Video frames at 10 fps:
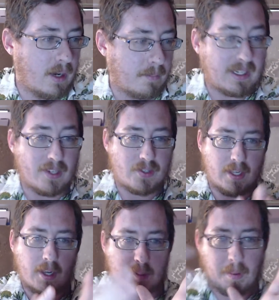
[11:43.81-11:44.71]
gets
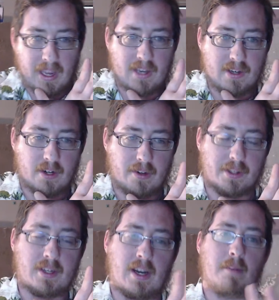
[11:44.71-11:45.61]
expanded all the
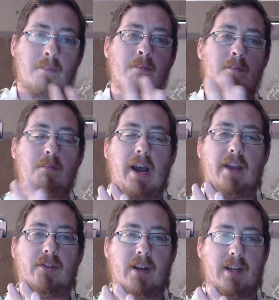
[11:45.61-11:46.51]
time by
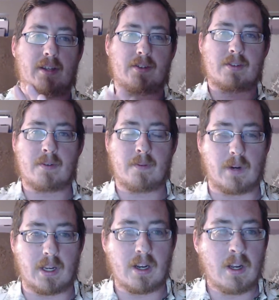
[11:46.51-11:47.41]
science, right?